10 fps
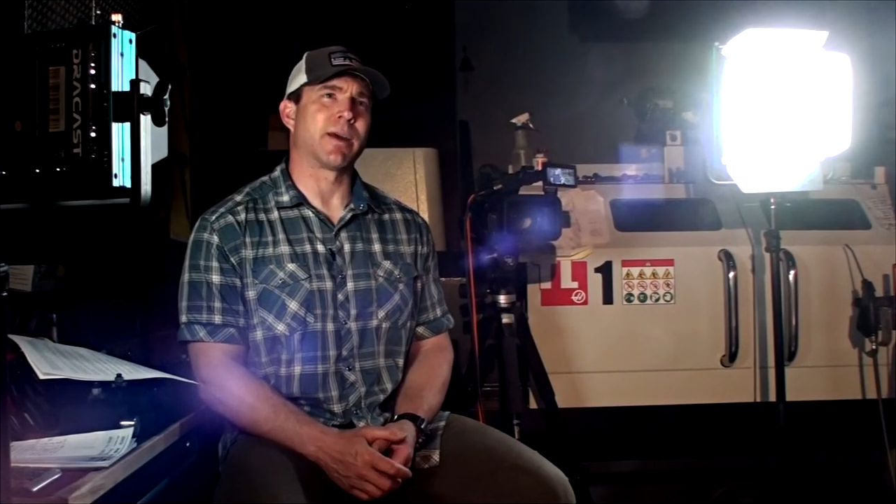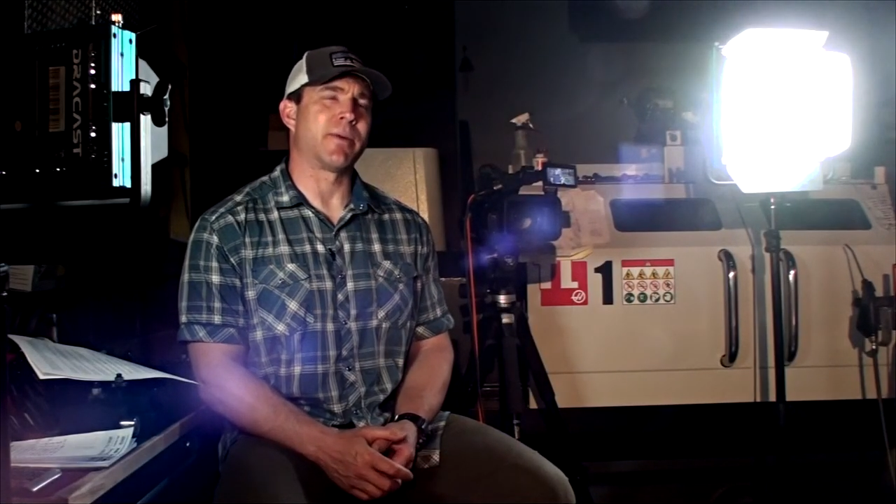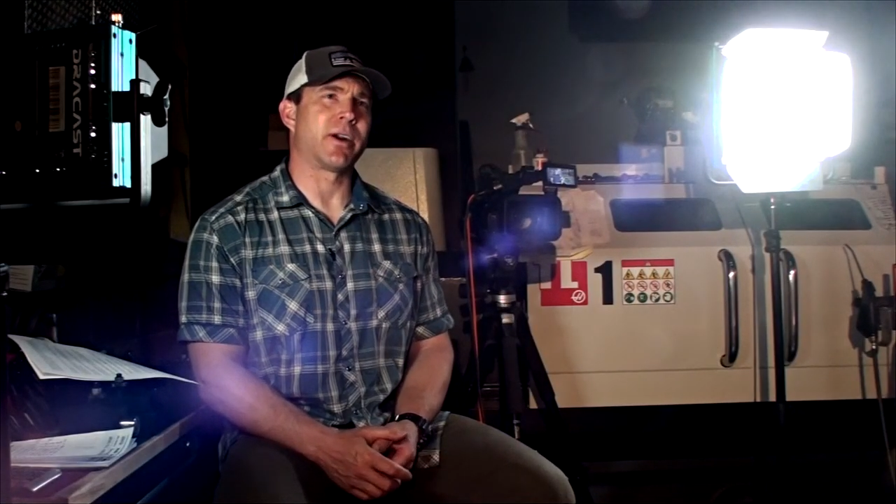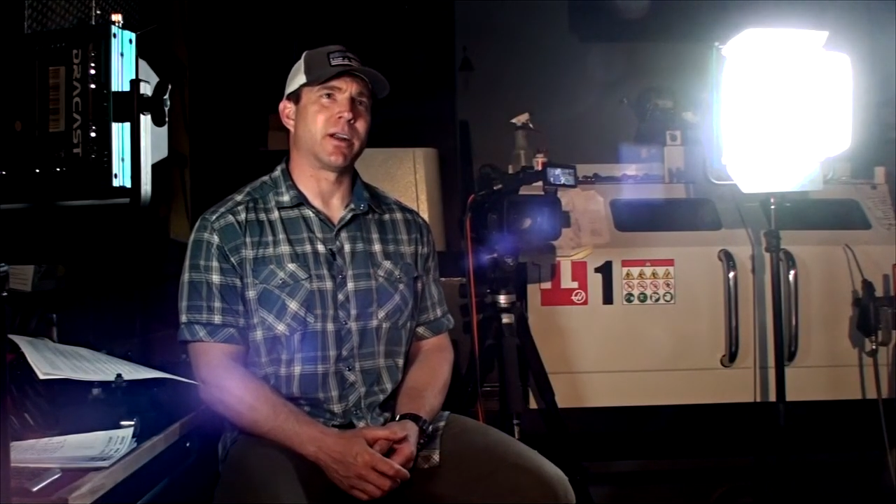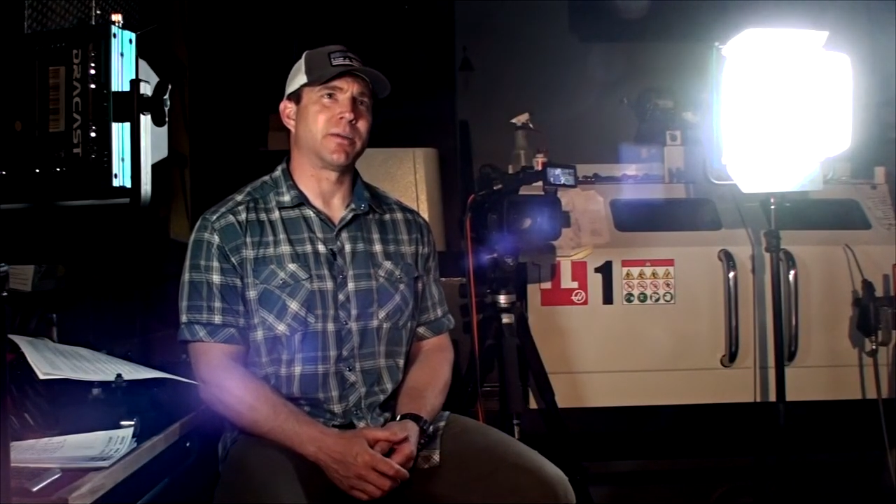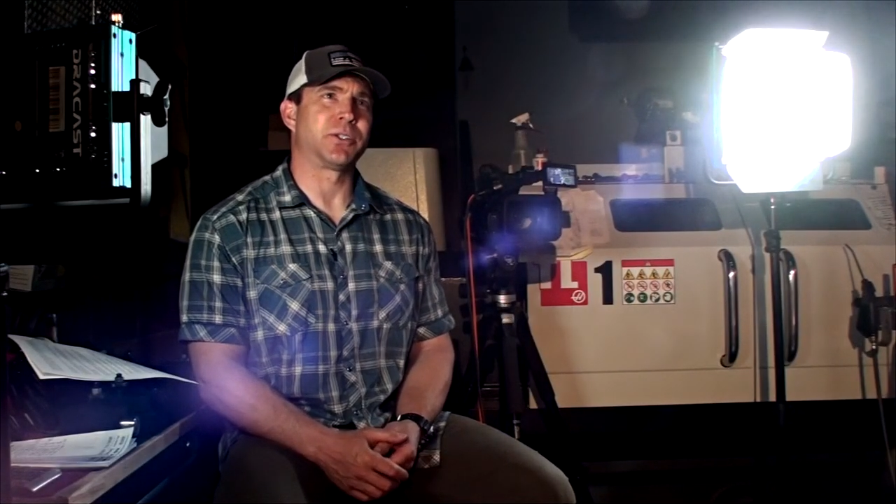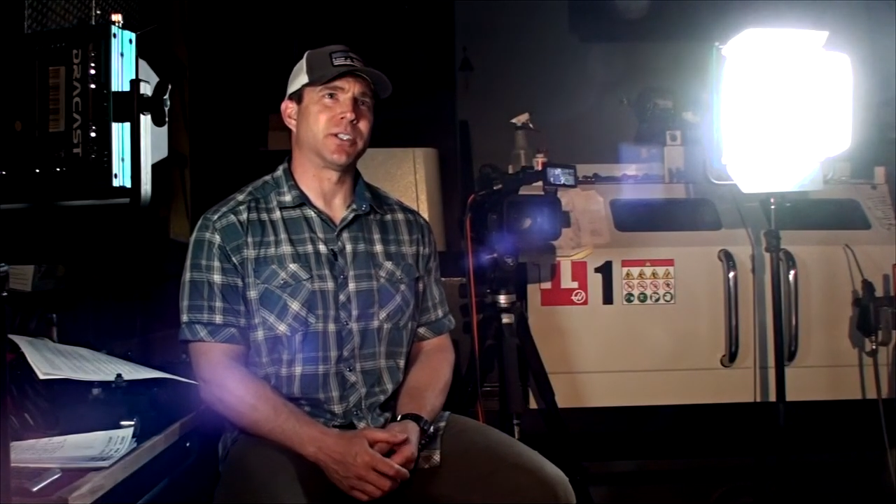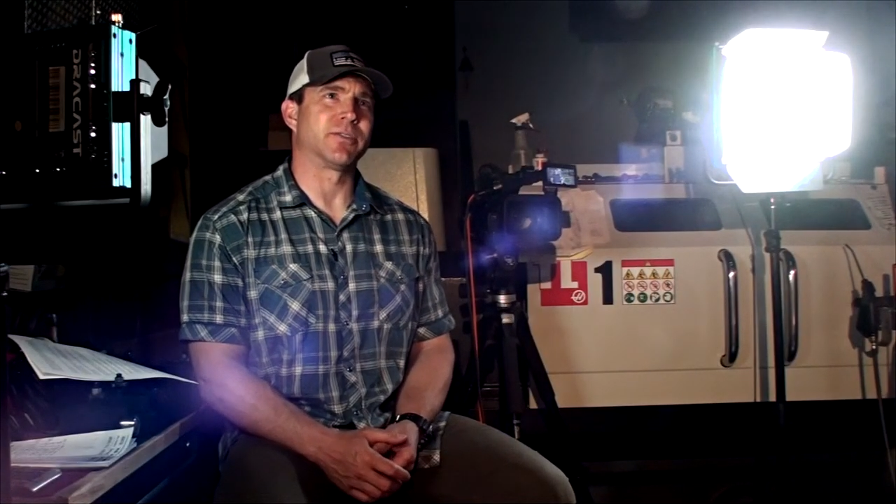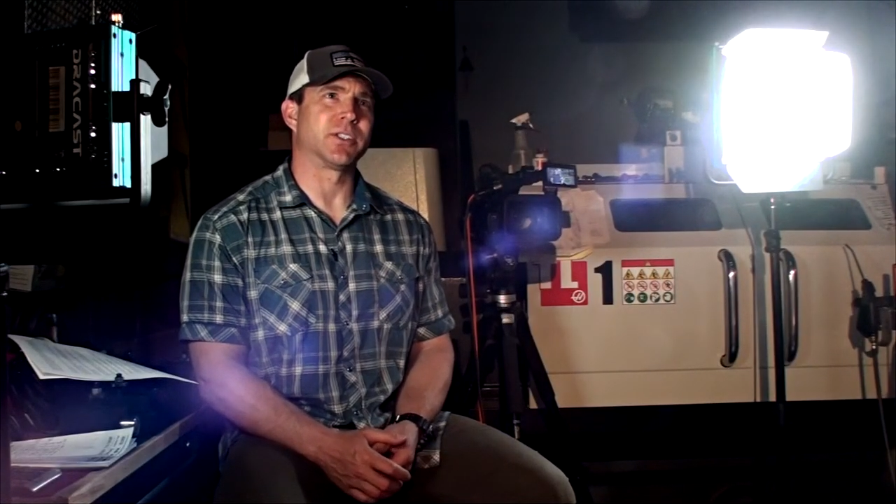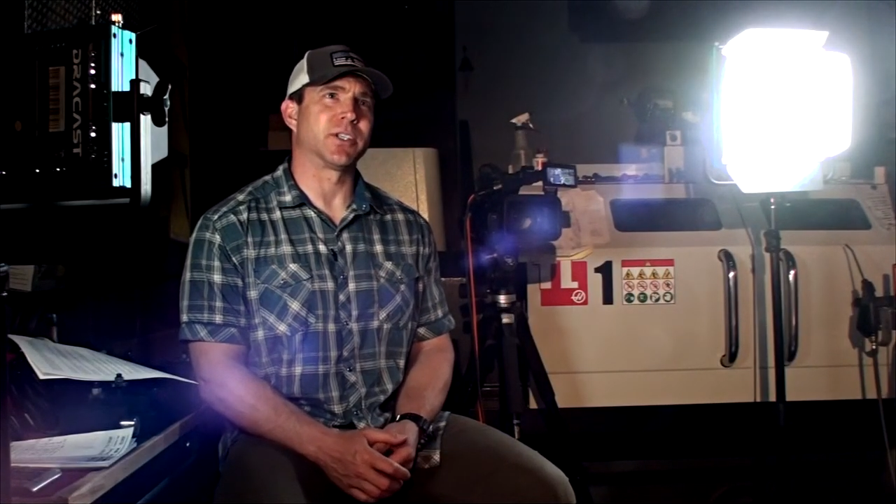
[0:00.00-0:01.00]
of like a paradigm
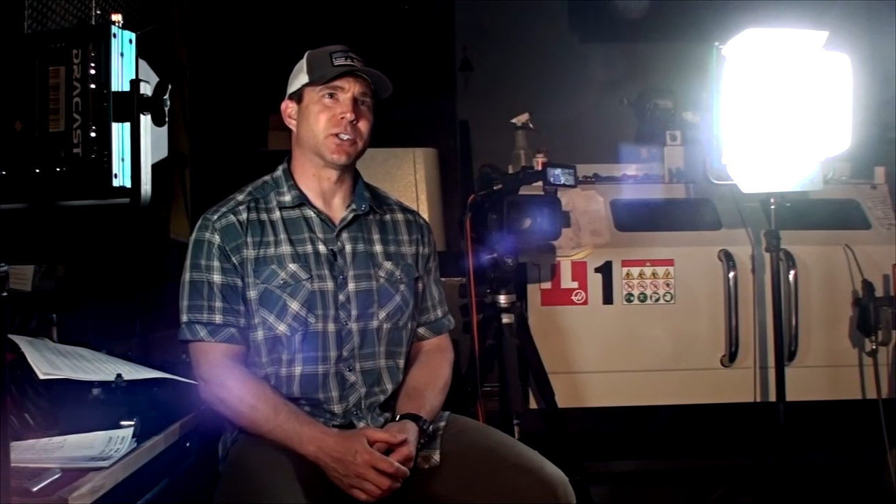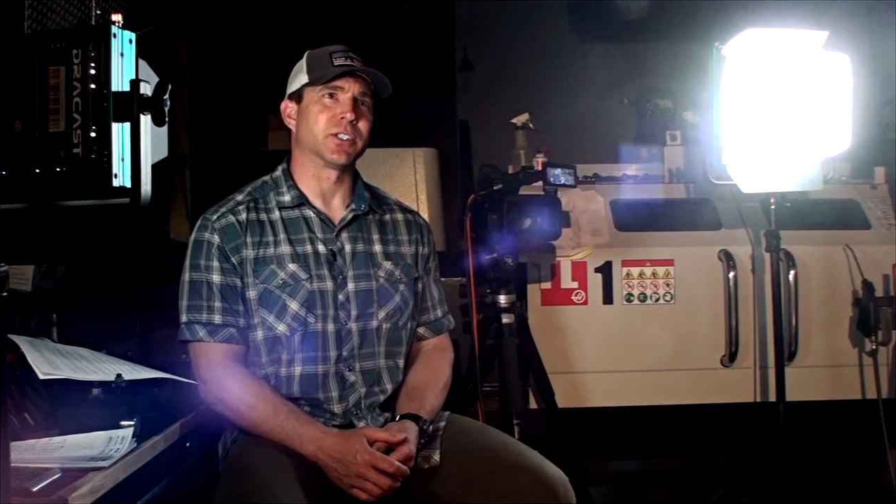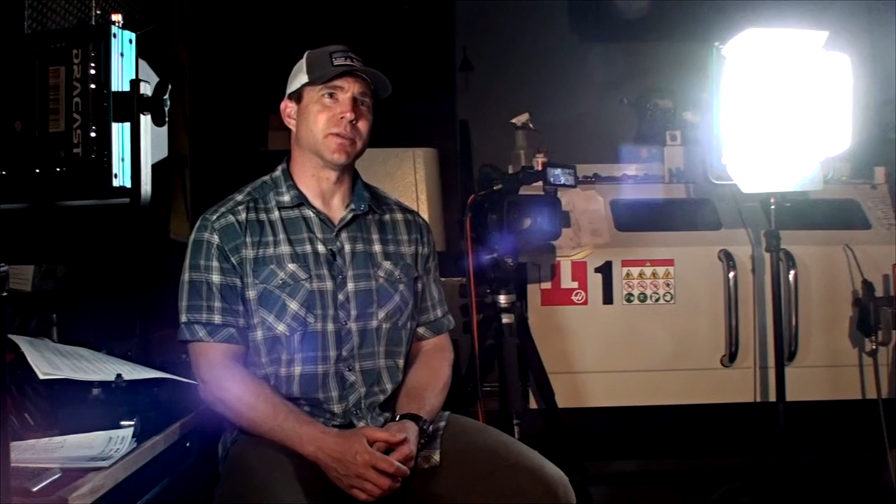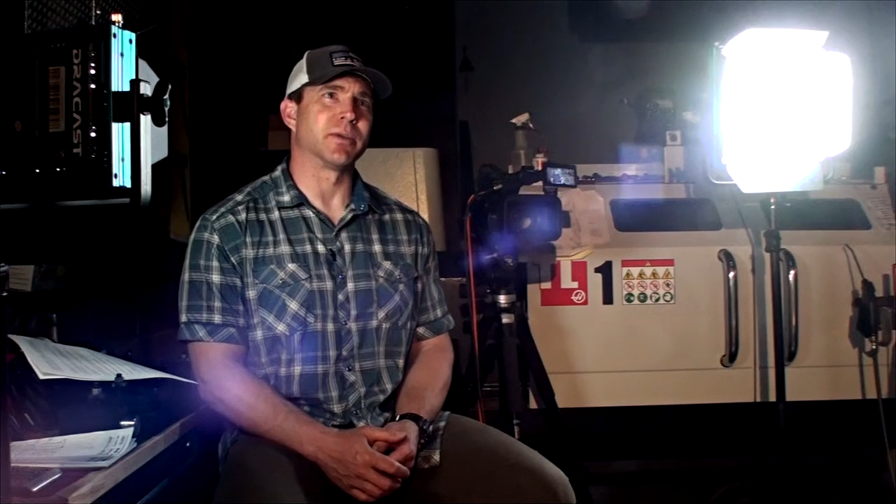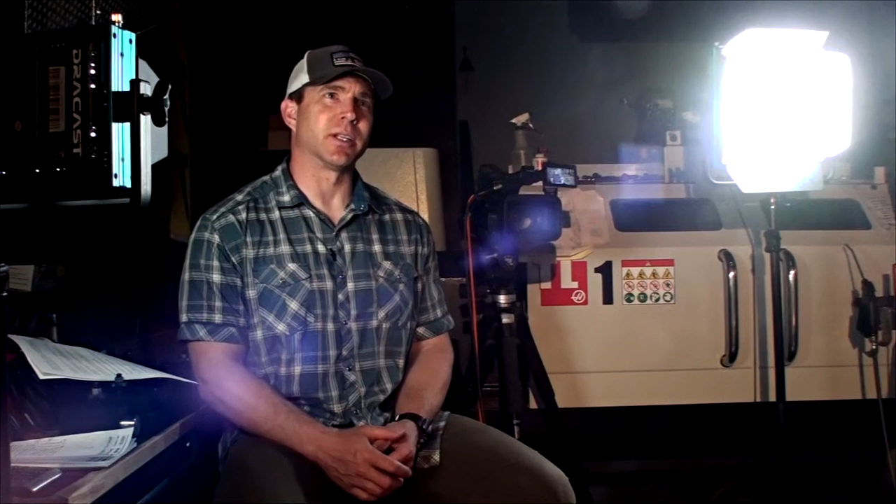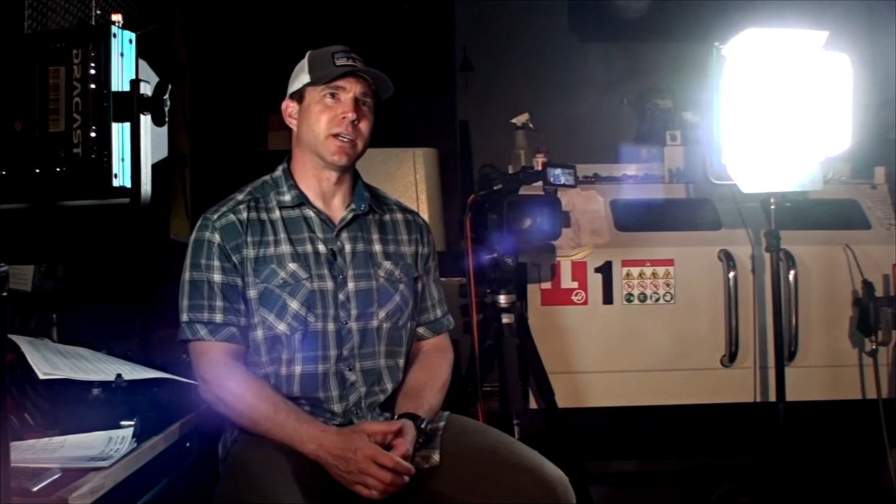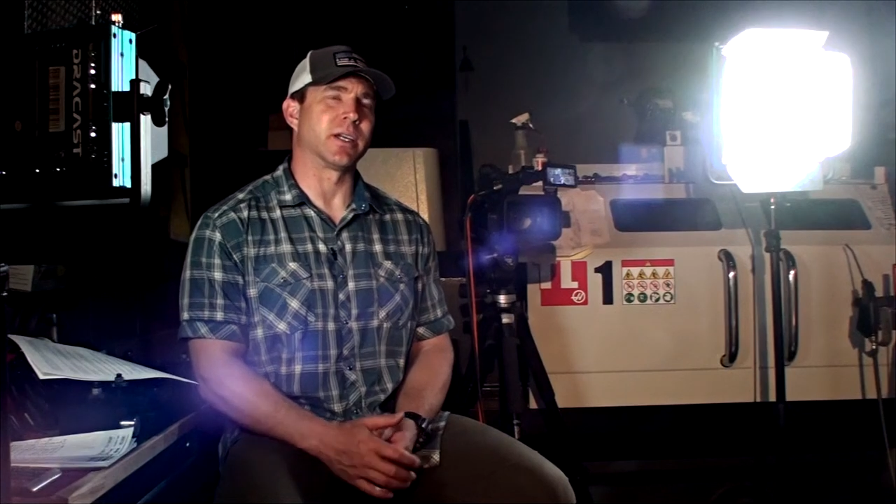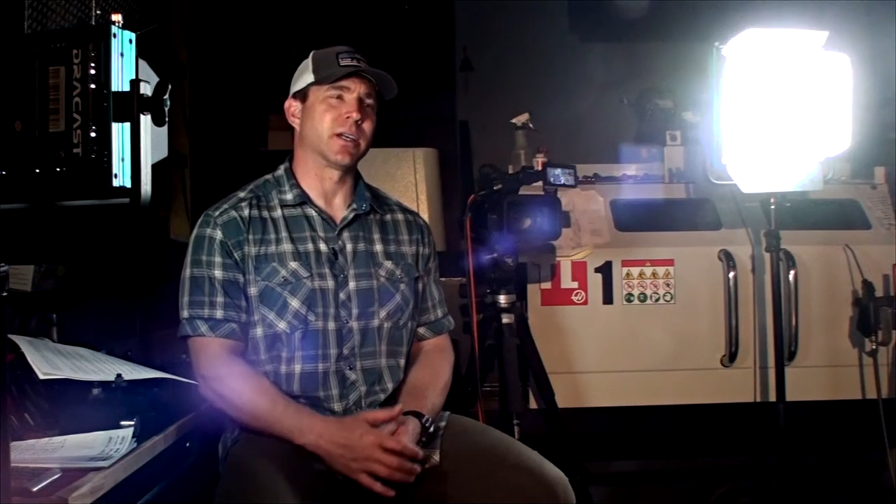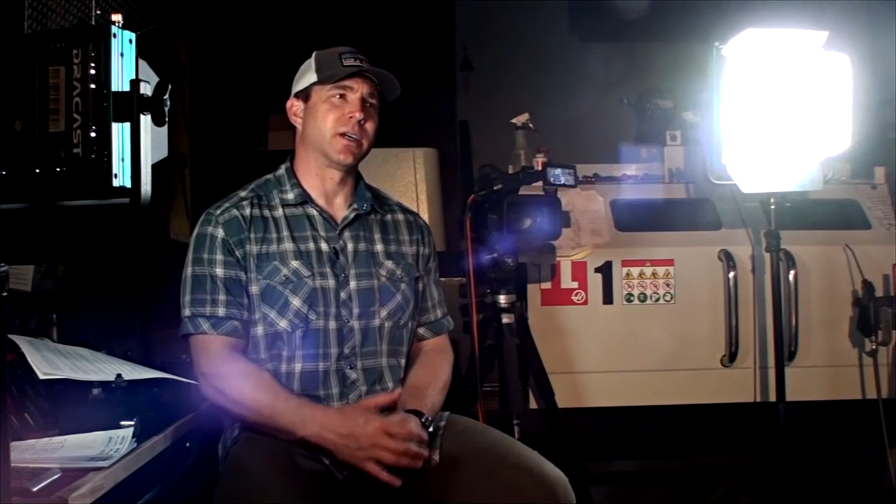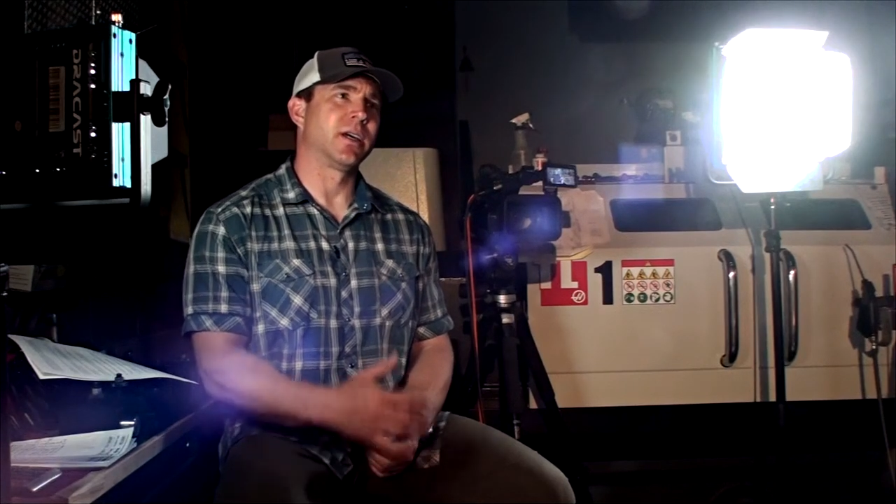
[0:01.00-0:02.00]
shift essentially, but
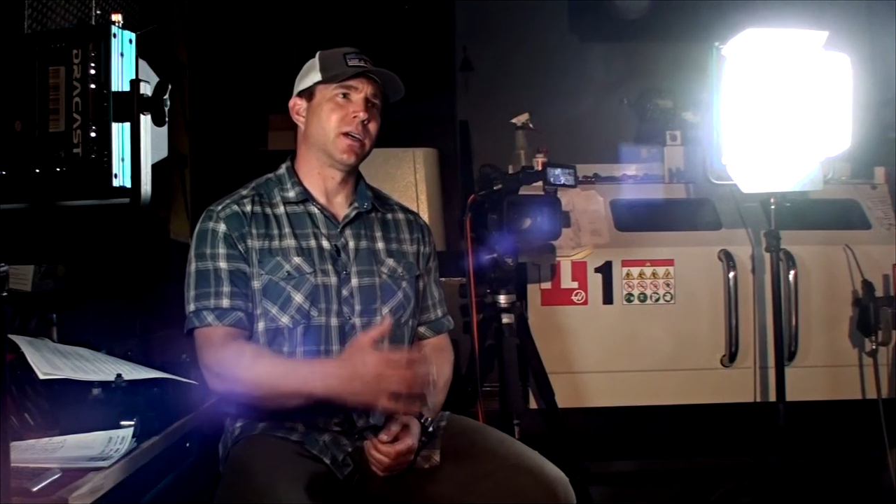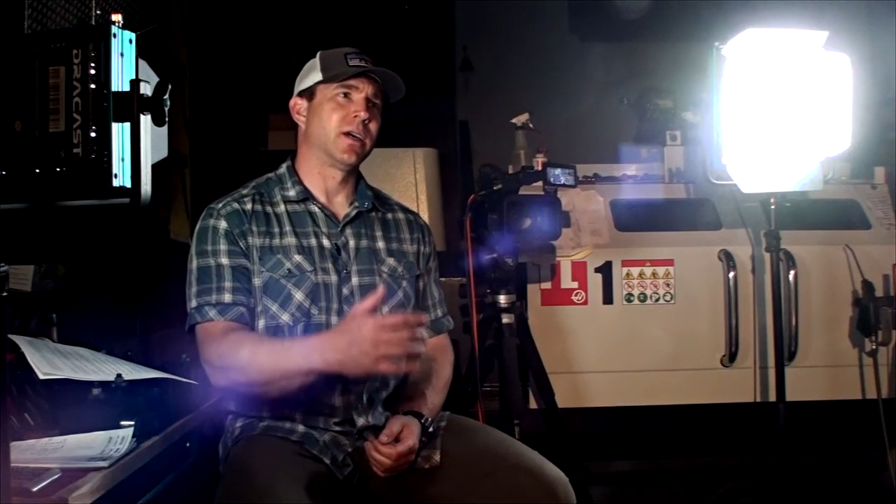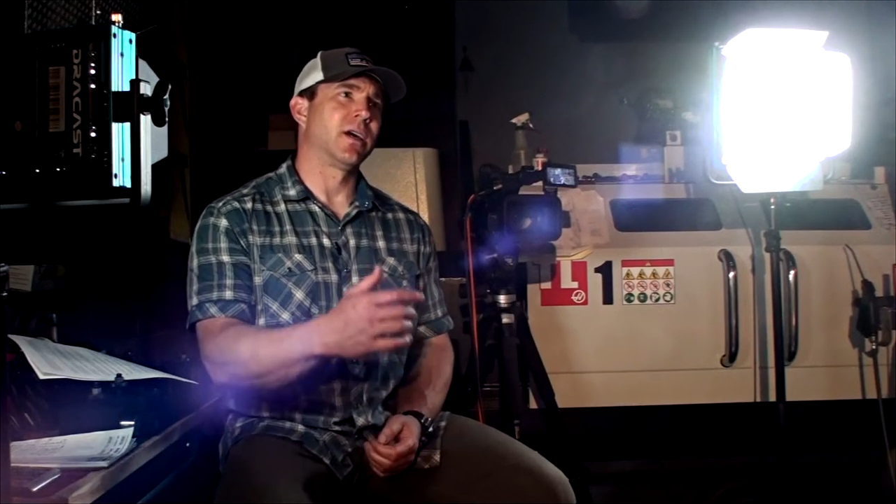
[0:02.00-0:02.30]
like, yeah.